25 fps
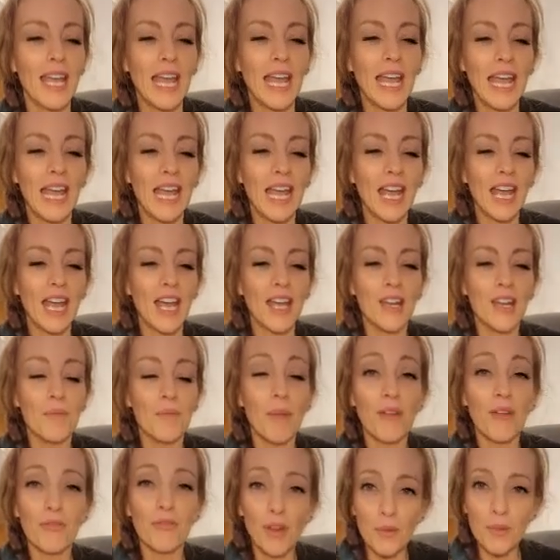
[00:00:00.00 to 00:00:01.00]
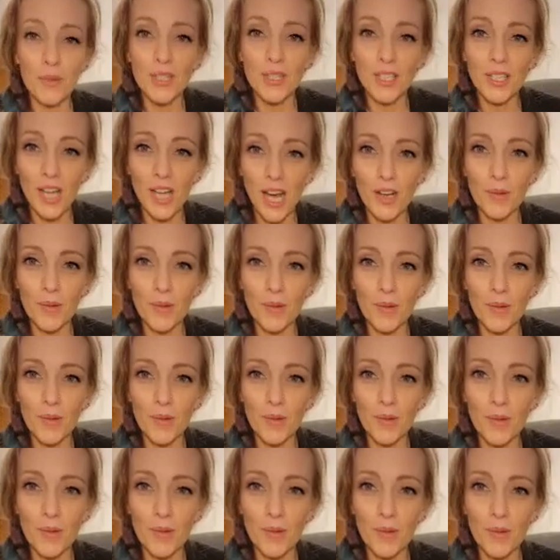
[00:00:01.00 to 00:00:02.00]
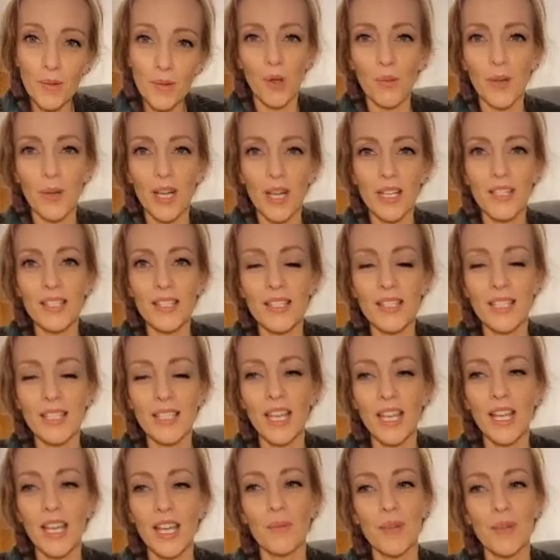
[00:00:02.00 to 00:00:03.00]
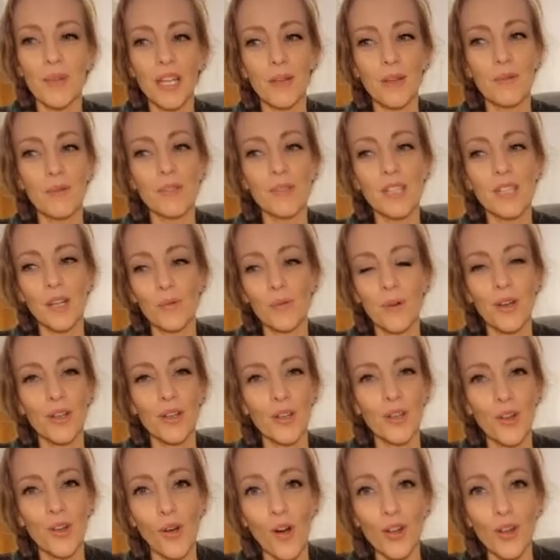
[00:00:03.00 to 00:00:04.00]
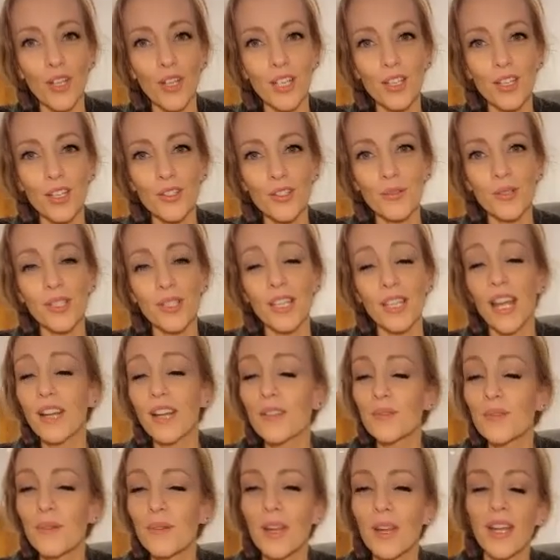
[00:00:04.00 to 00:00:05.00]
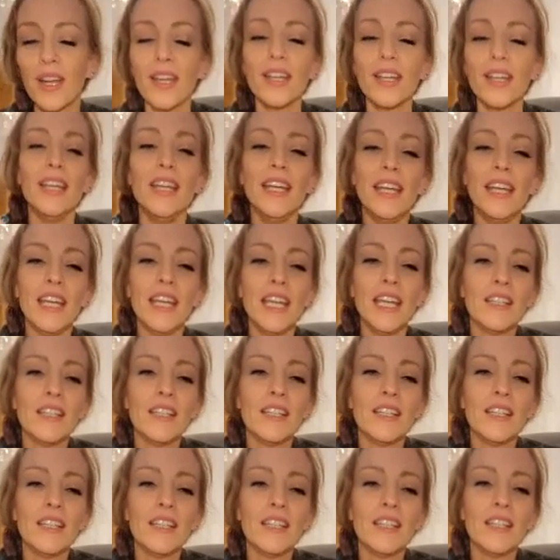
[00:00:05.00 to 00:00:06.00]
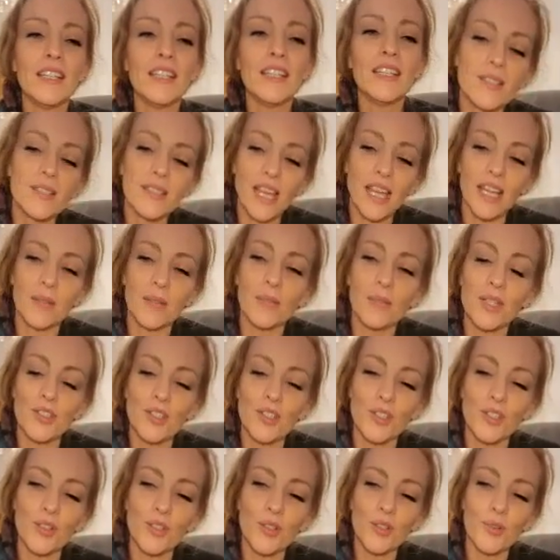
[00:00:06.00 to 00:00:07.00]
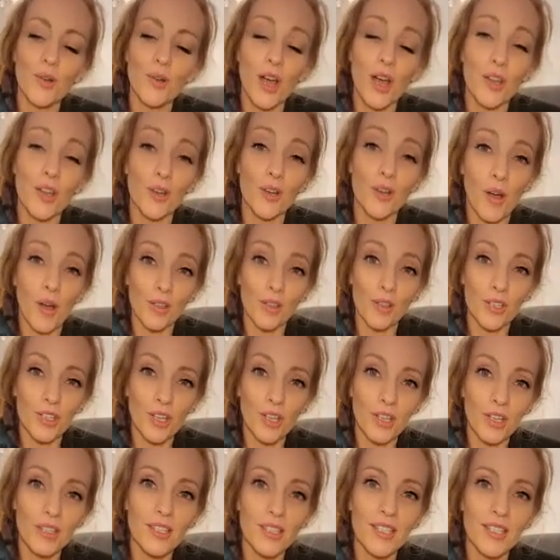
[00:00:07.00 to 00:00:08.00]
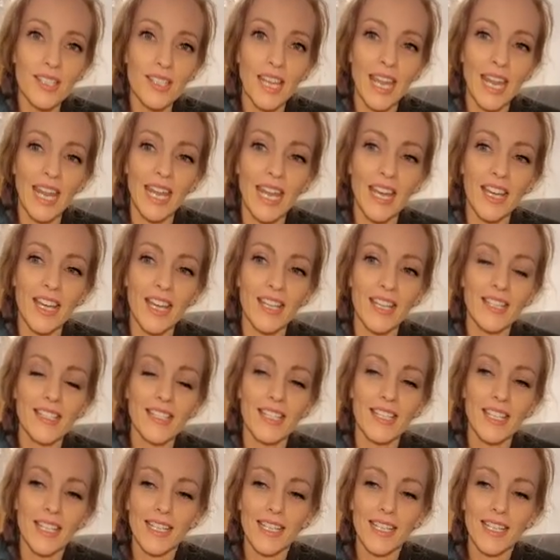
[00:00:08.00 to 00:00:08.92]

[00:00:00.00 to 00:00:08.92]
And my friend was a chiropractor. So I went in to see him and he was like, well, all I can do is an x-ray. He ended up sending me to a neurologist, and